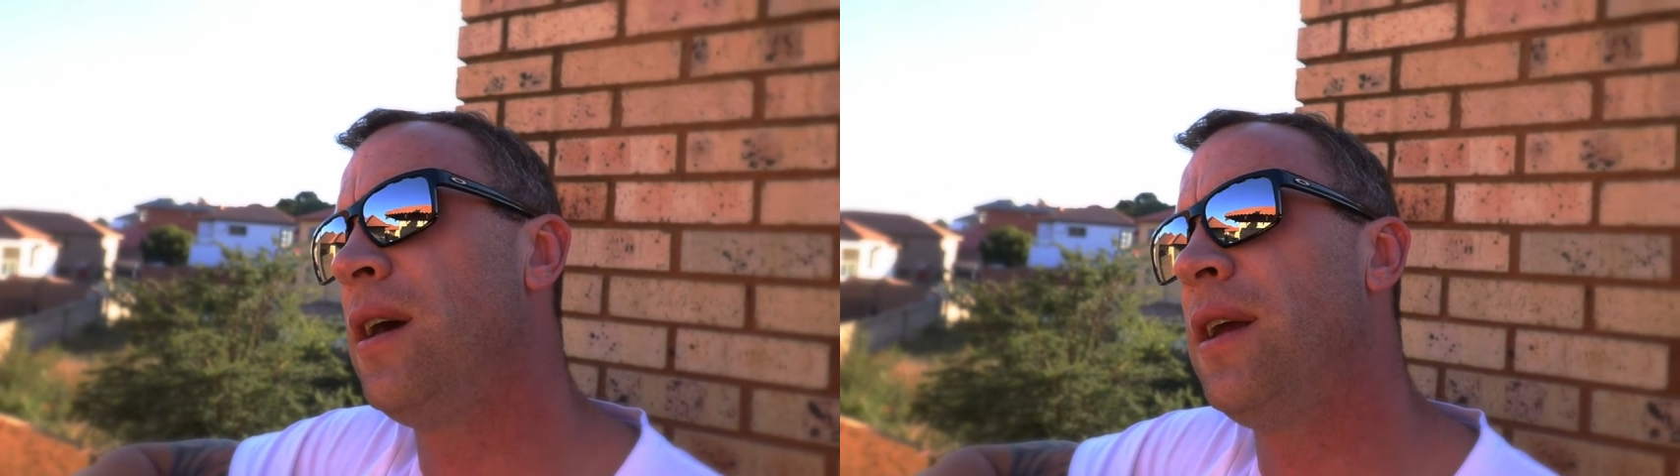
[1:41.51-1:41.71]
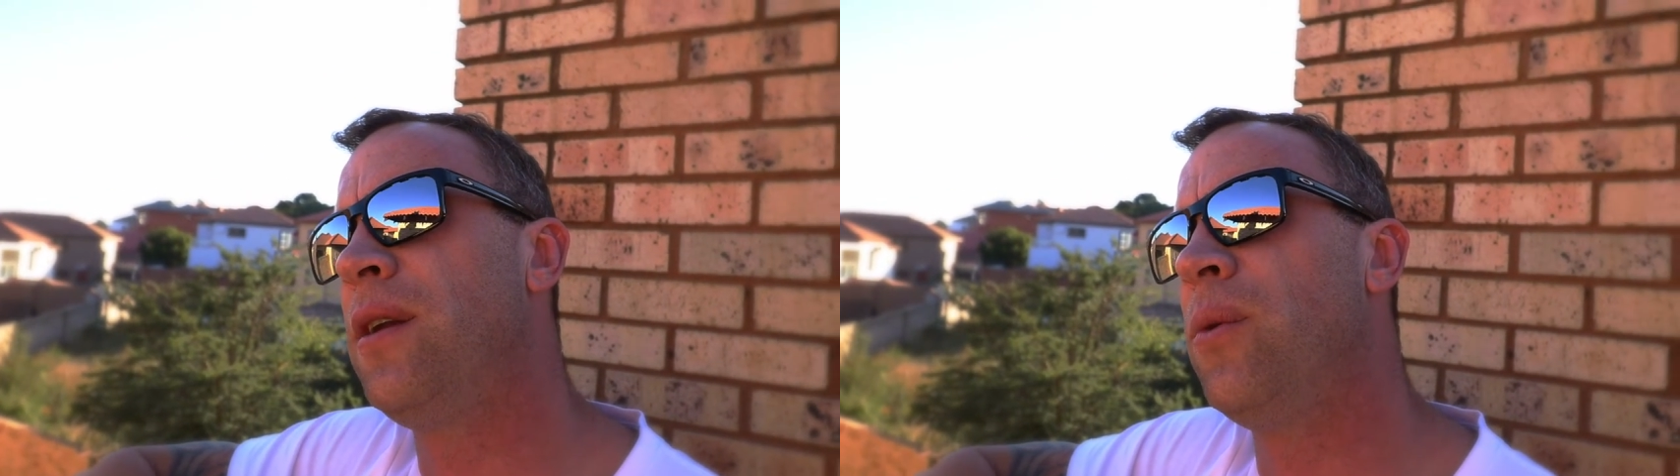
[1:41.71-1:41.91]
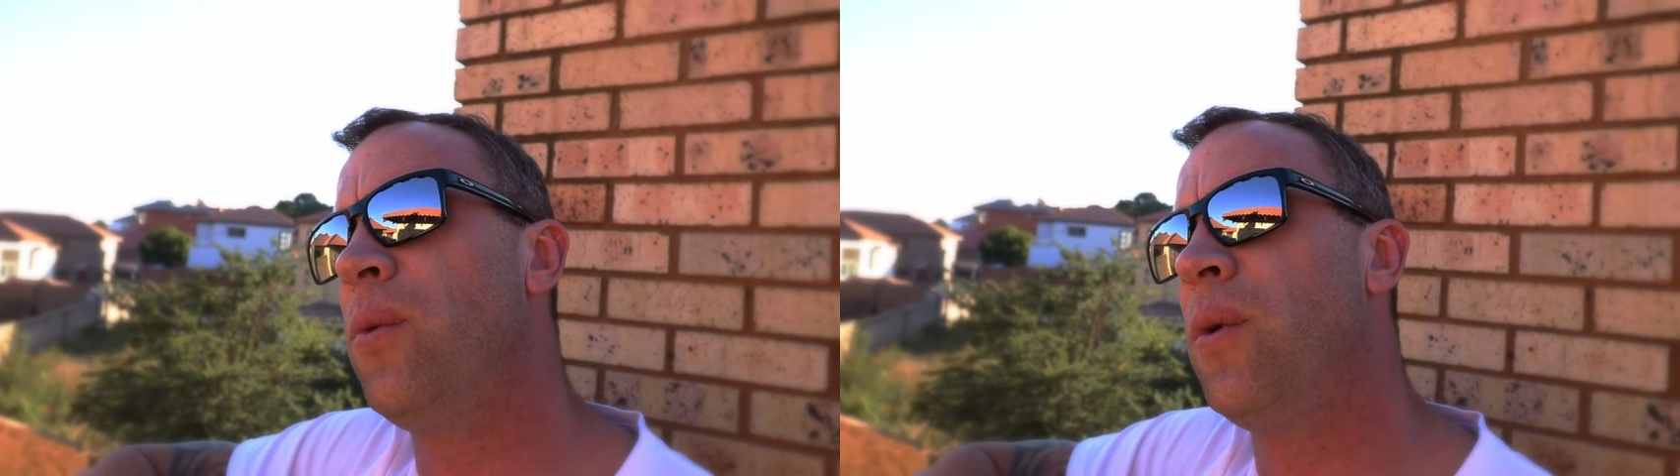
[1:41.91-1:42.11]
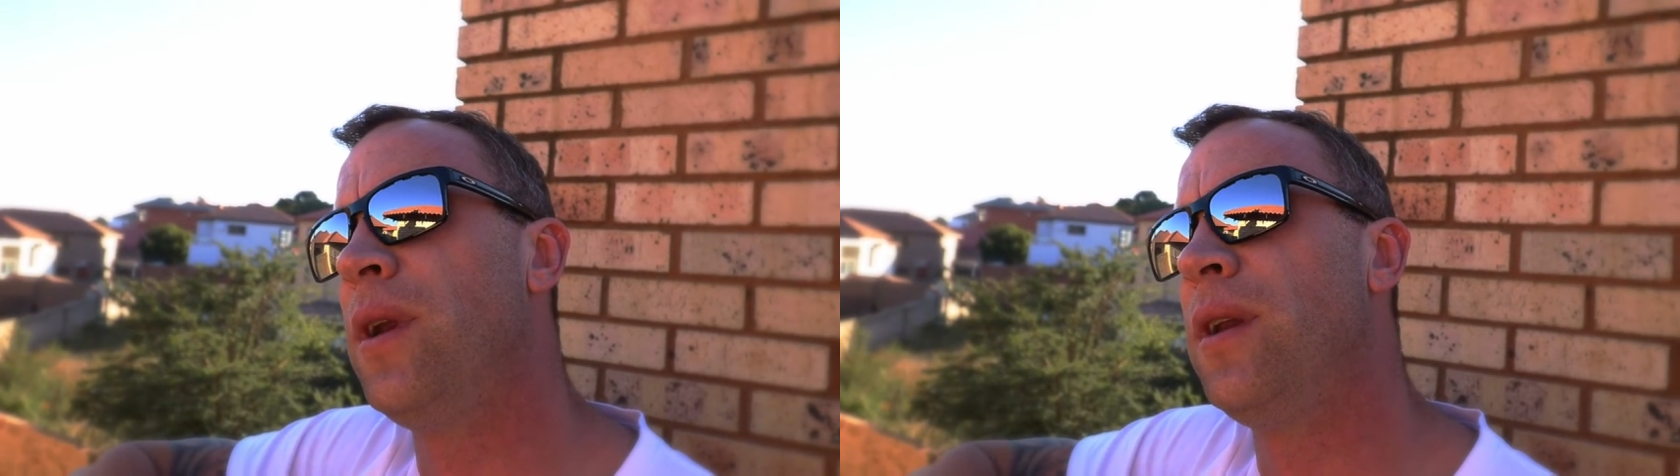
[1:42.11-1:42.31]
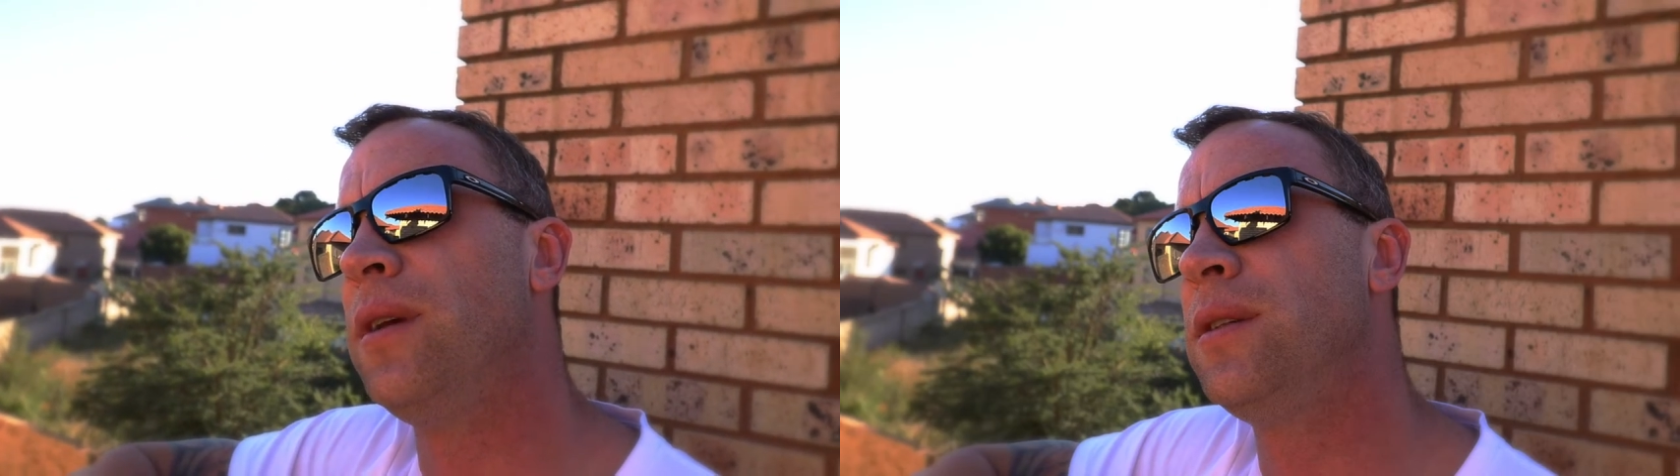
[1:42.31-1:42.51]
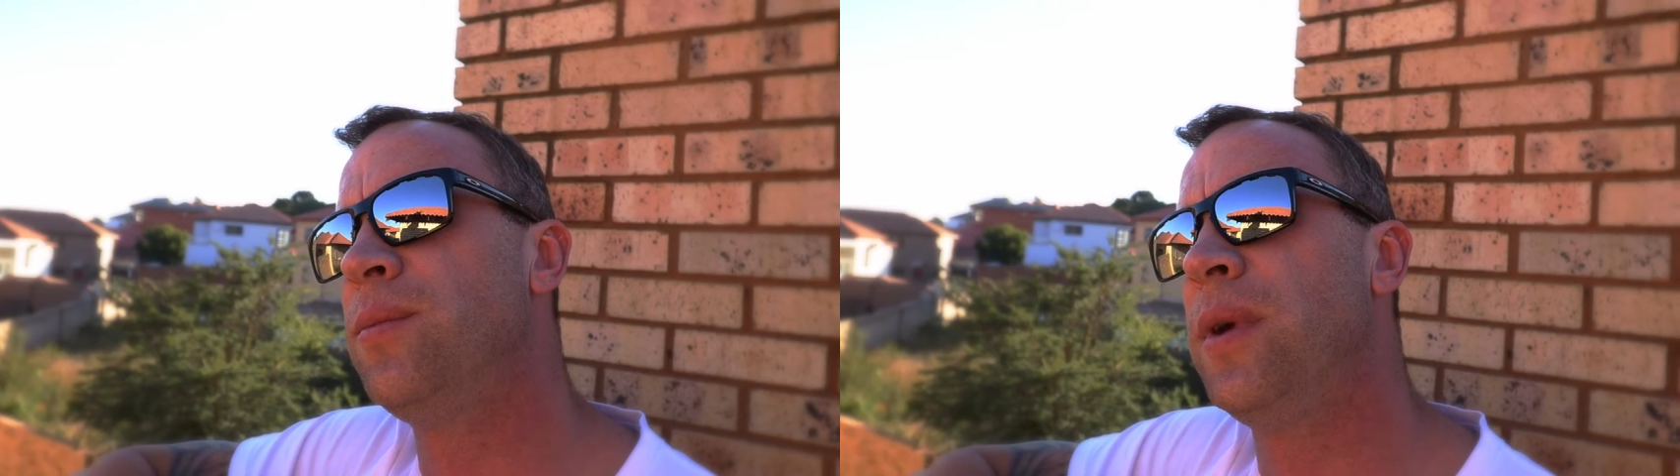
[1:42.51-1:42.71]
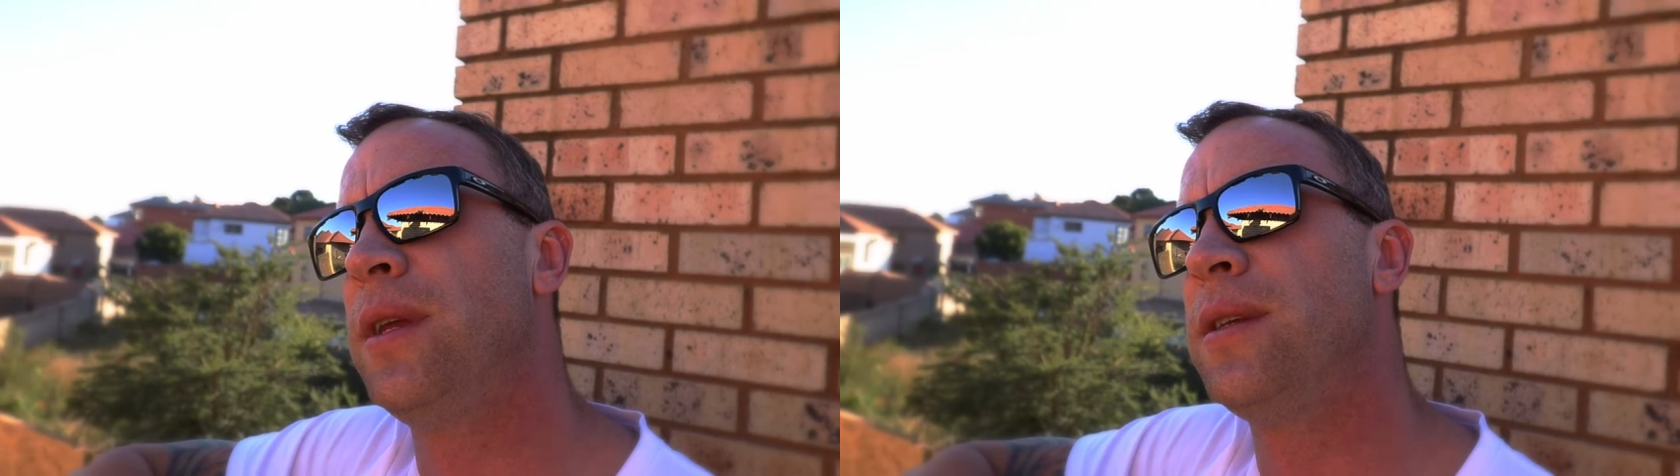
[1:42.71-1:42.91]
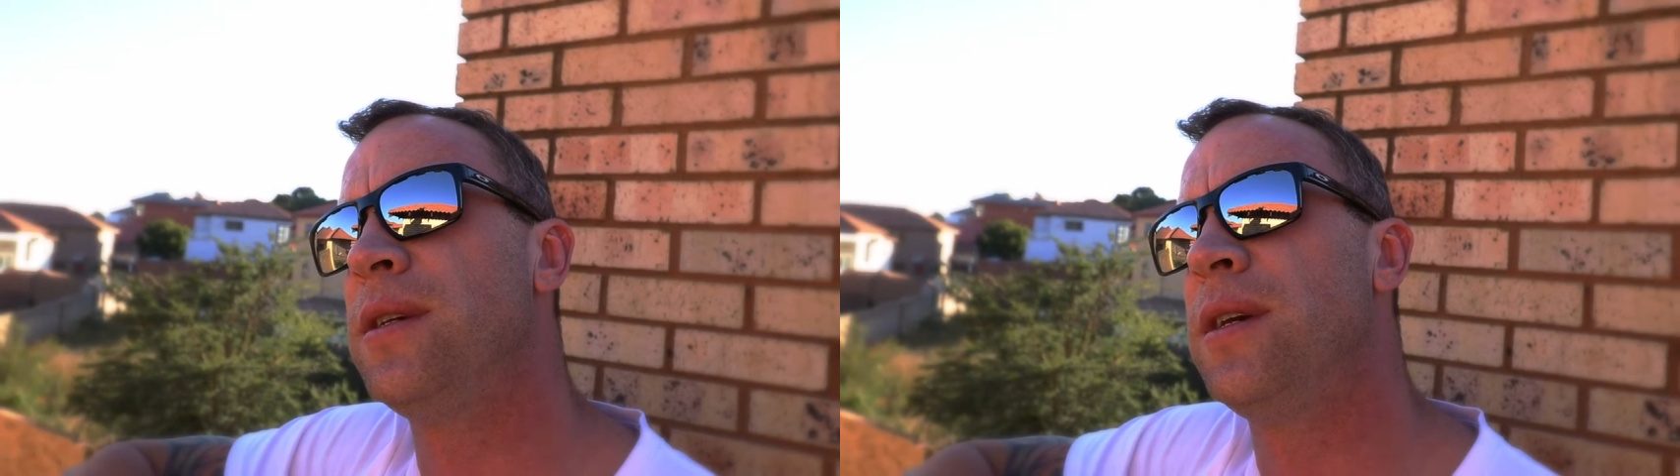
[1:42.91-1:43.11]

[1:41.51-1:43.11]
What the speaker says: I don't know what it is, but